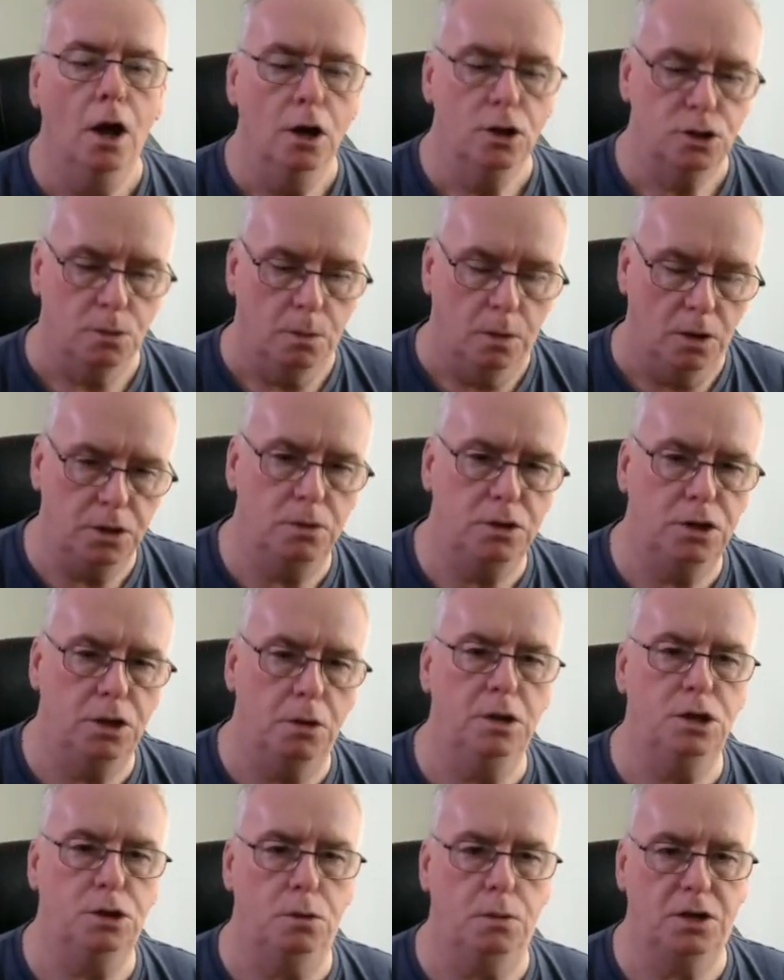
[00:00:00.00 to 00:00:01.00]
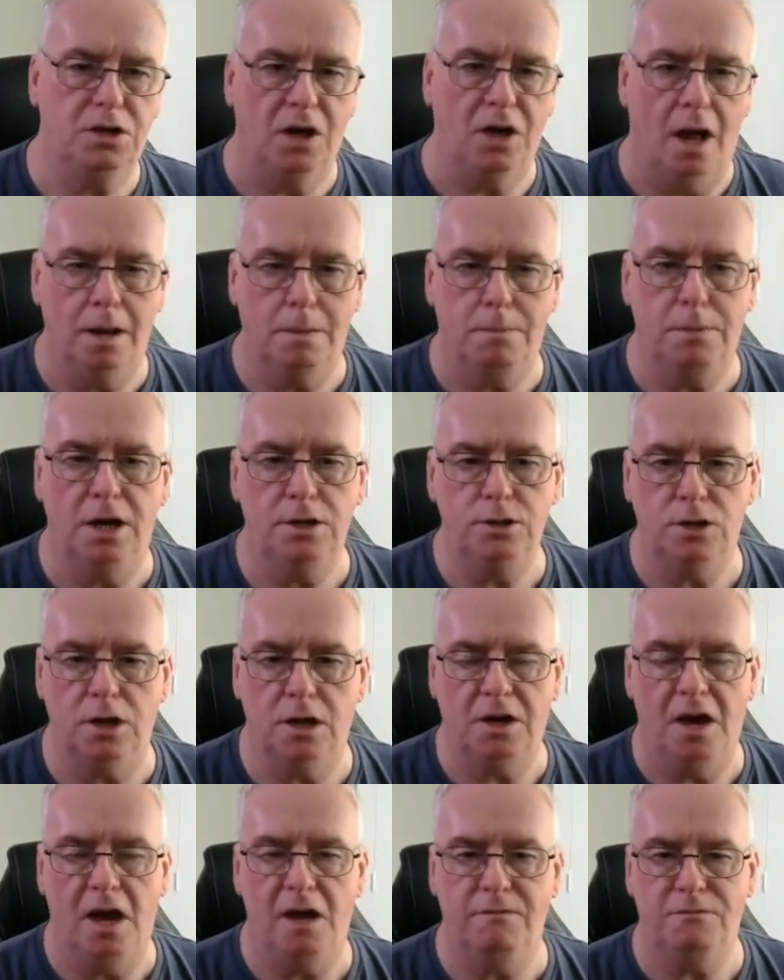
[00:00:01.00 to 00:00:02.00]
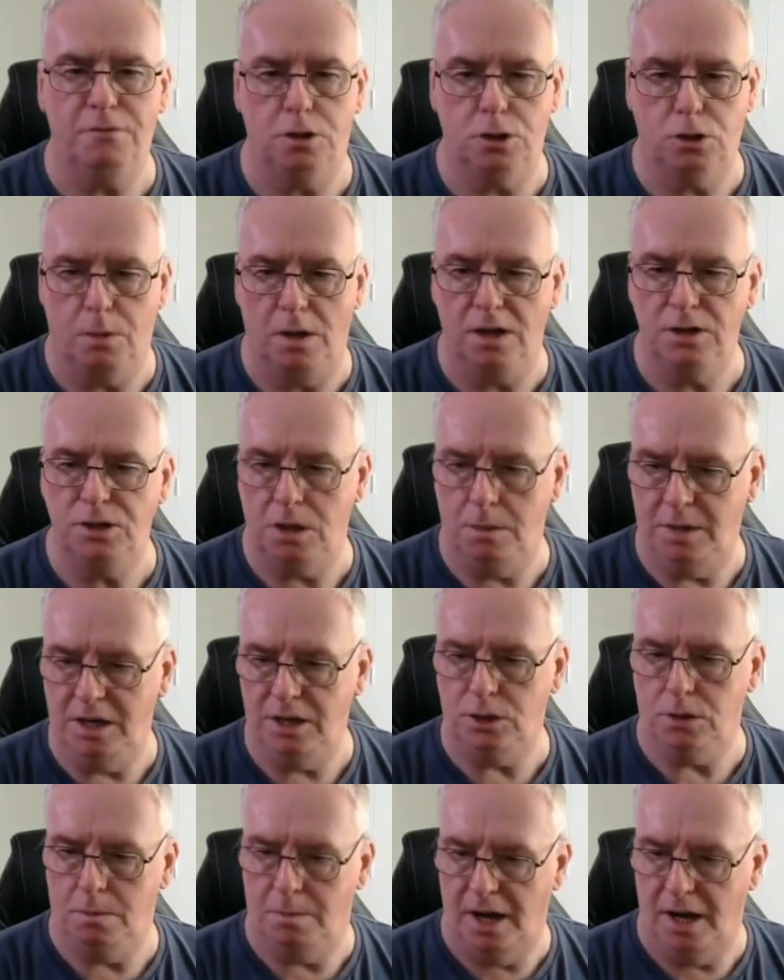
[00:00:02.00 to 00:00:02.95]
So what you would do is you would calibrate it again for the 20 metre